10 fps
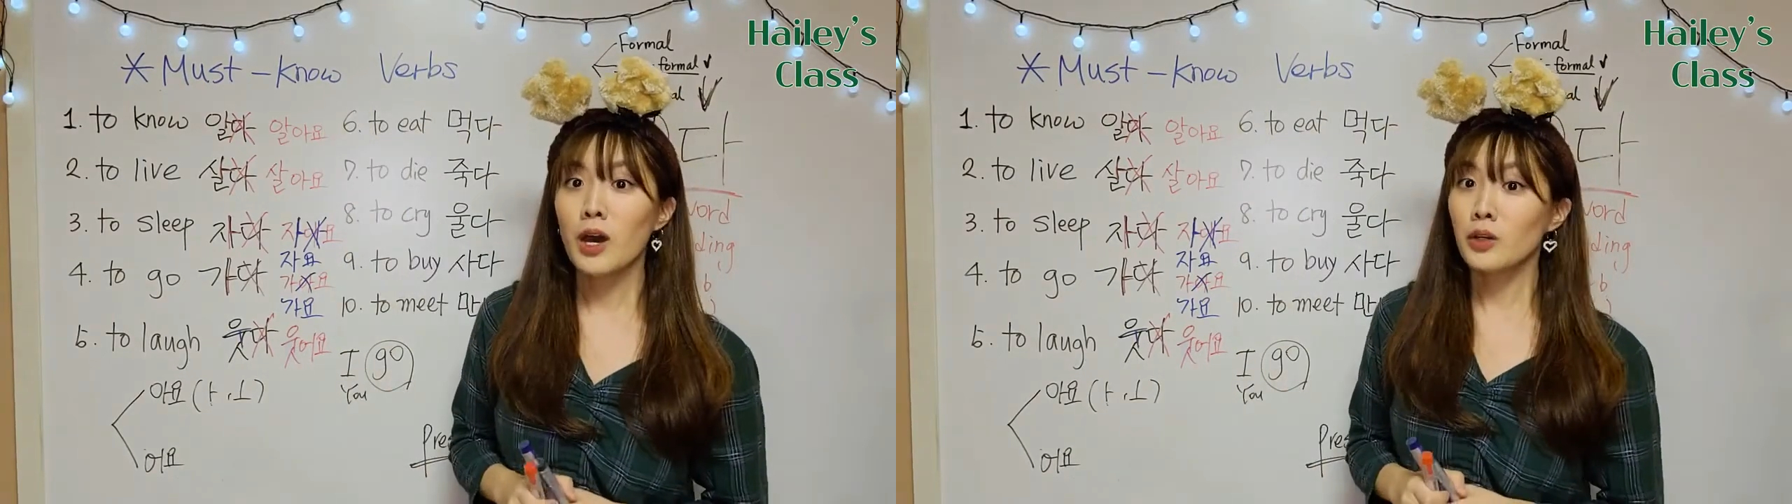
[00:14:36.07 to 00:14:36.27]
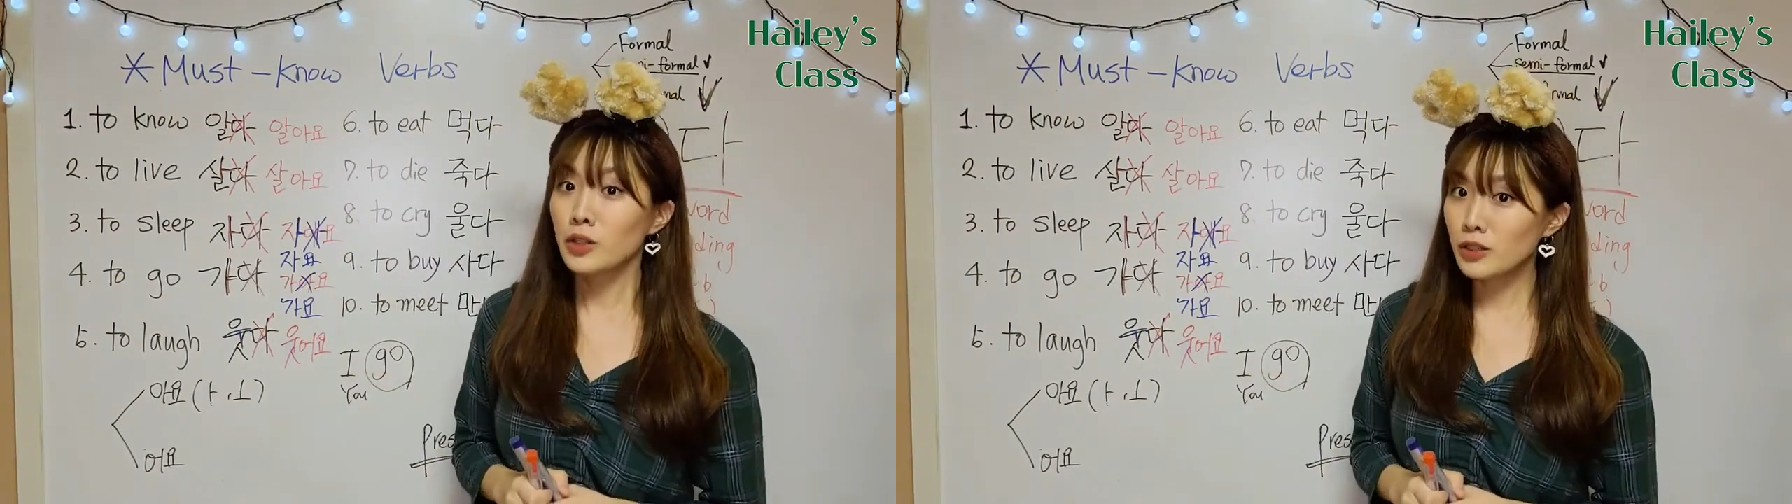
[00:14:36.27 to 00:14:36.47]

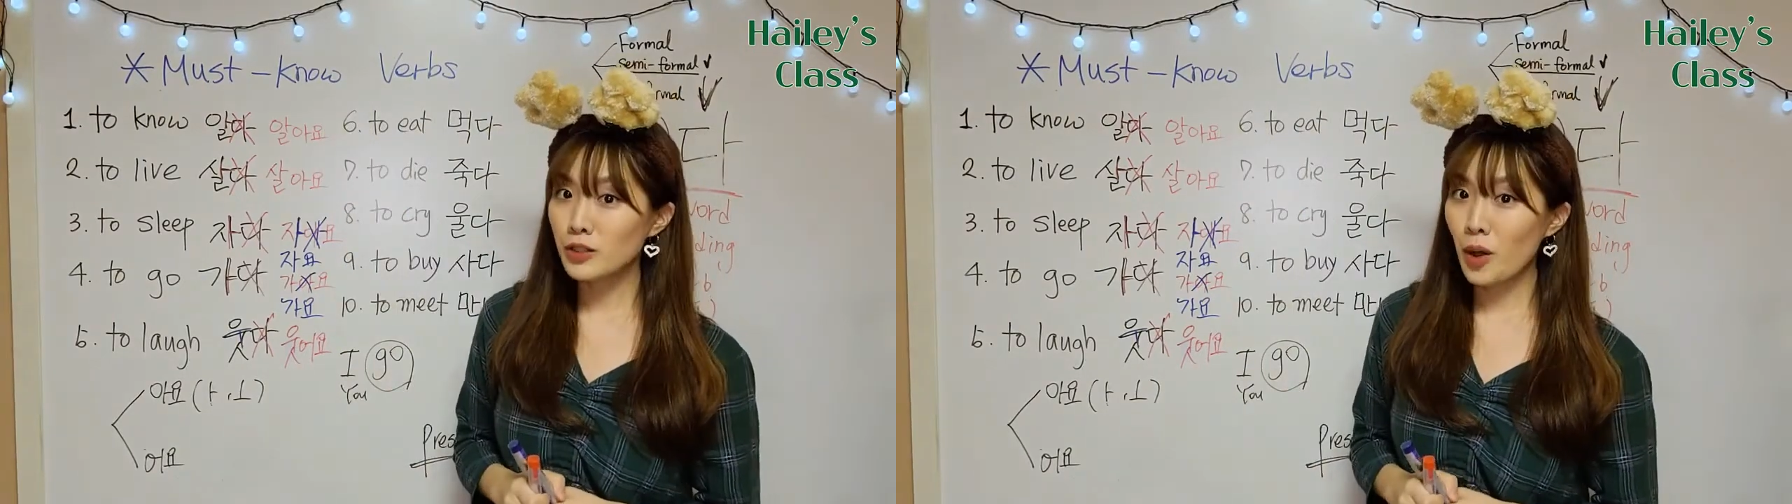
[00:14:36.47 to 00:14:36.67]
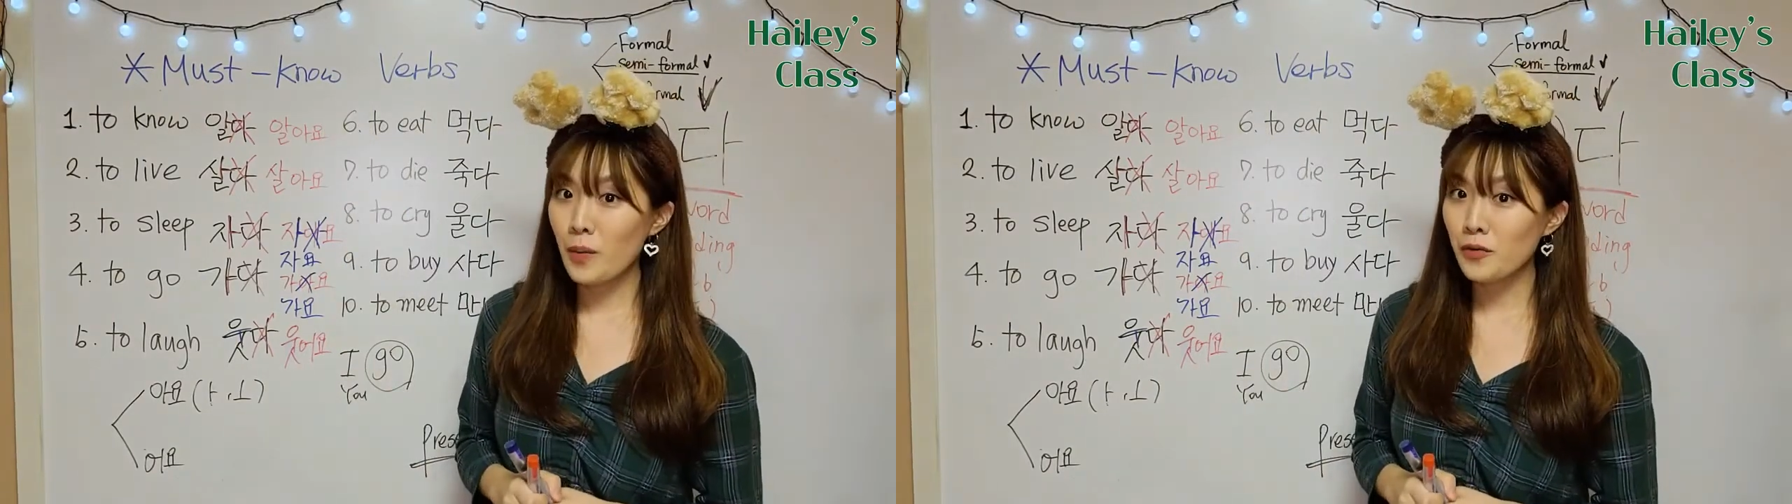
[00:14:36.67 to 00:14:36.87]
Good
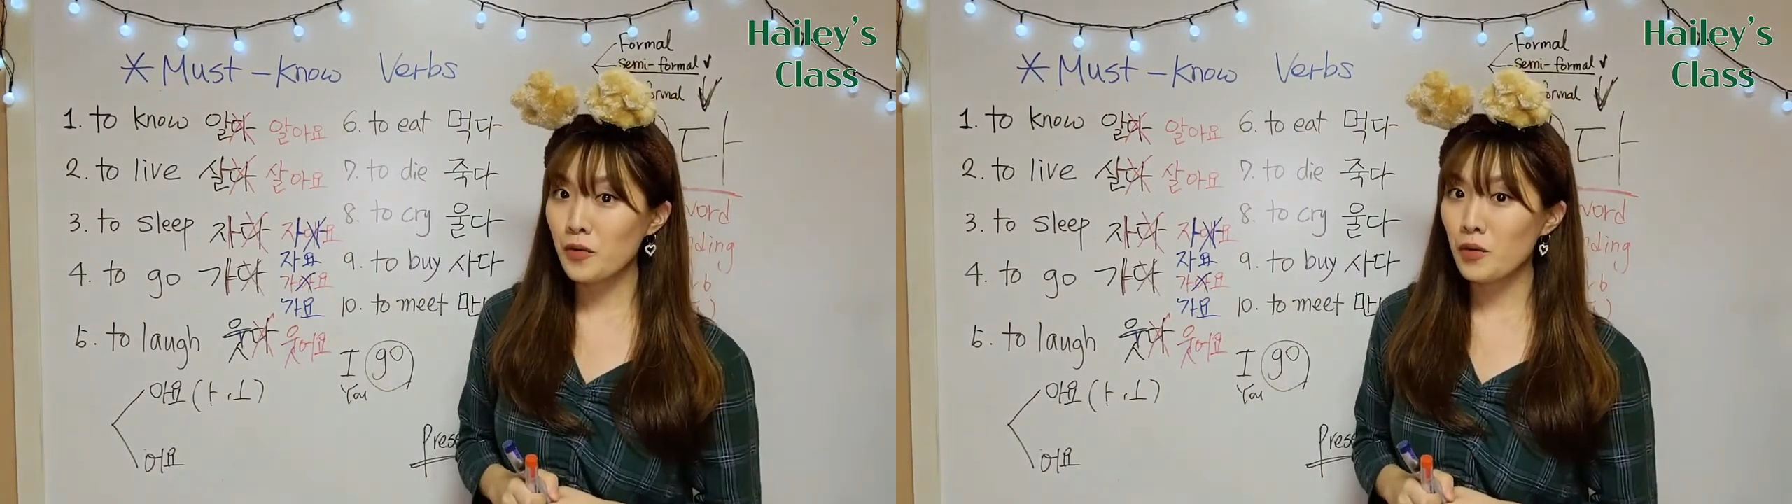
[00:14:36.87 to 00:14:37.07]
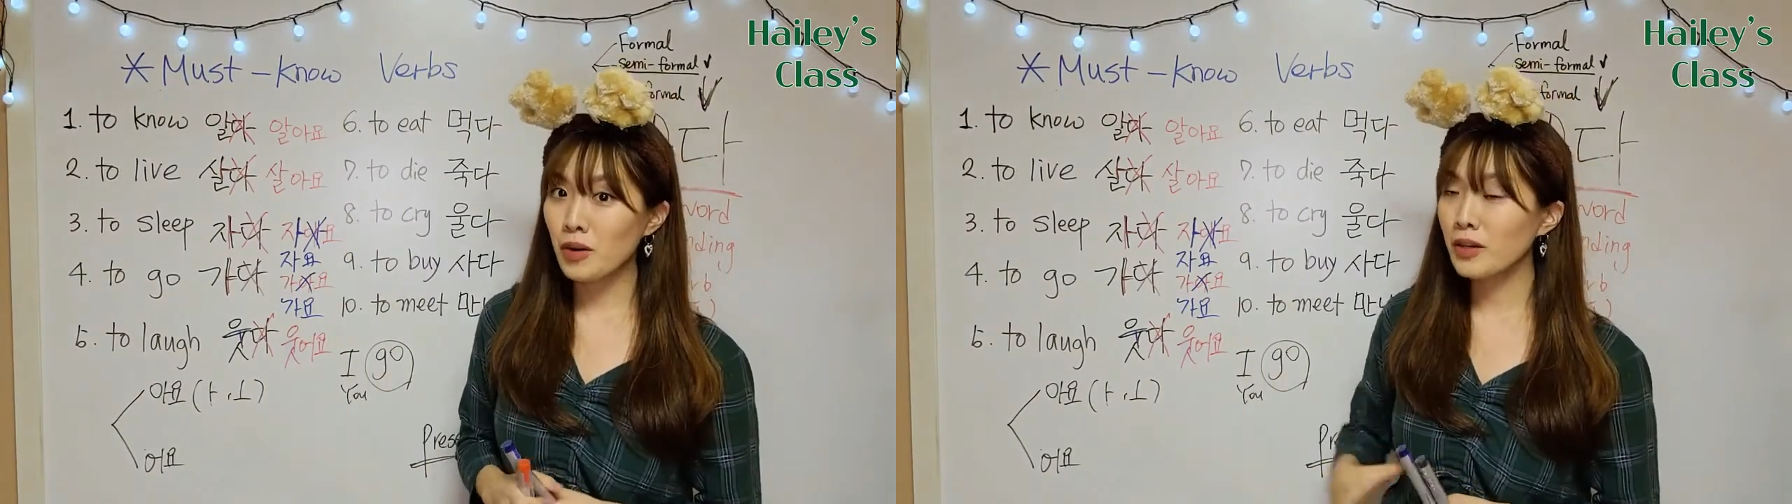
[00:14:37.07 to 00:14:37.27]
job,
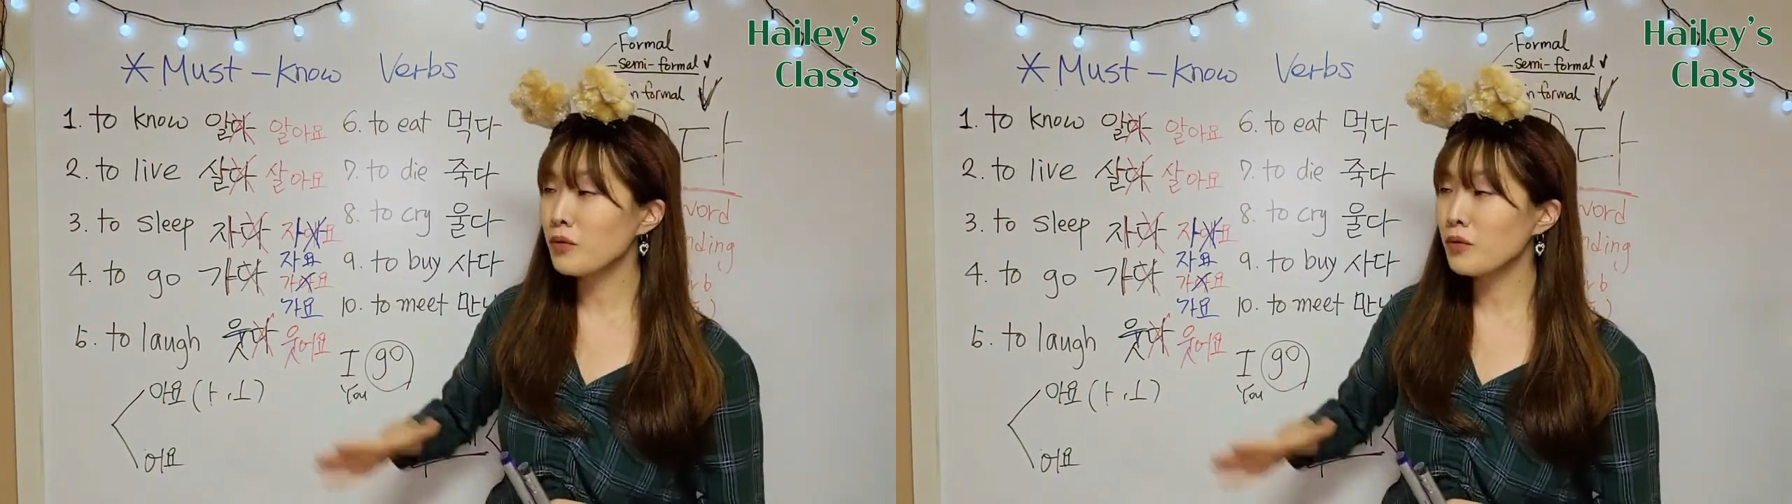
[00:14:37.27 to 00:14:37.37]
everyone.